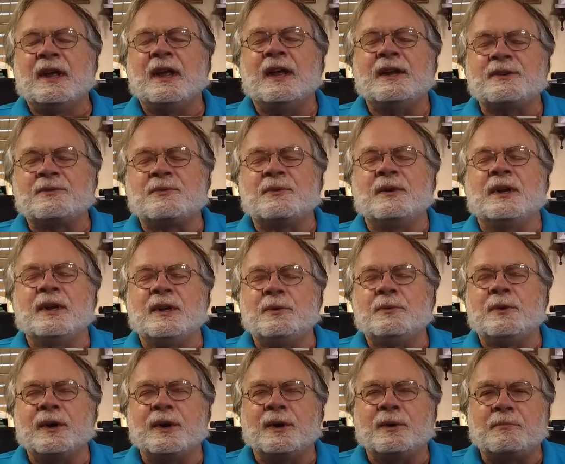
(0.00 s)
That's really
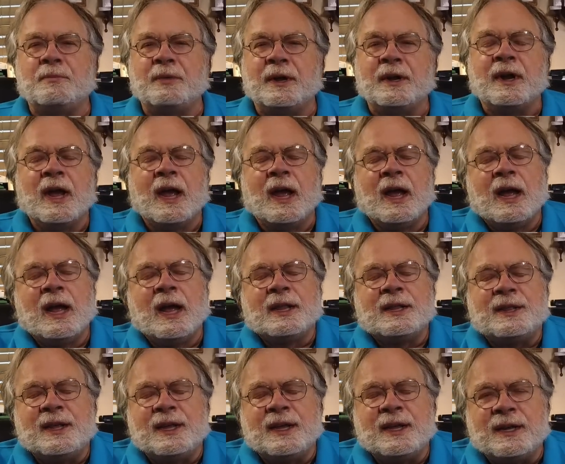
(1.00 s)
weird, but
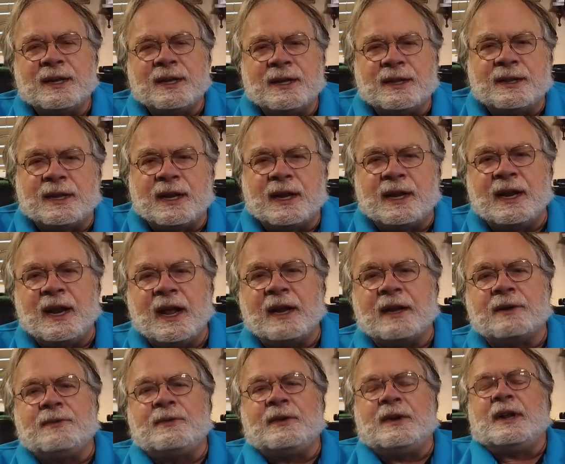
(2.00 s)
the, the
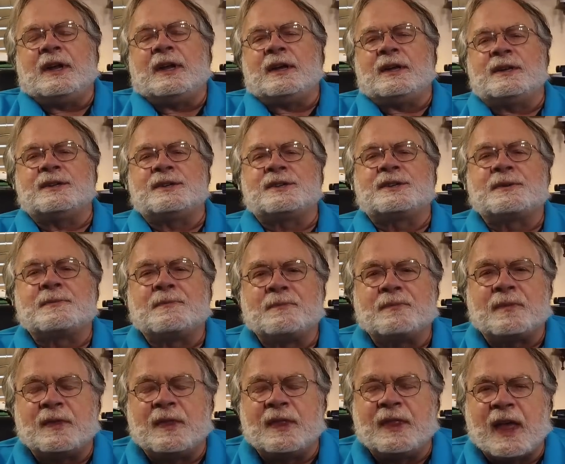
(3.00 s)
net of it is
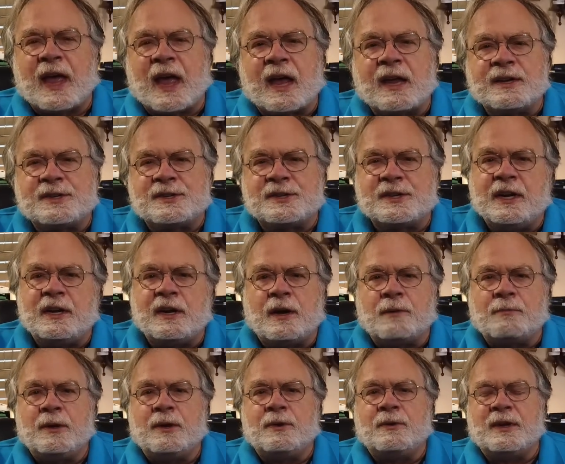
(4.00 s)
that
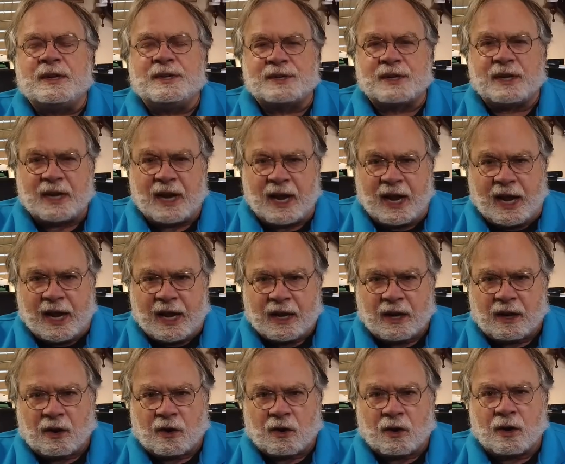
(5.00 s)
CW is an
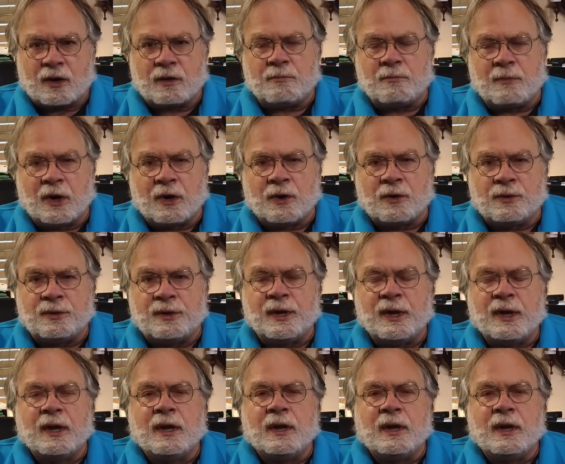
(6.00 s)
analog mode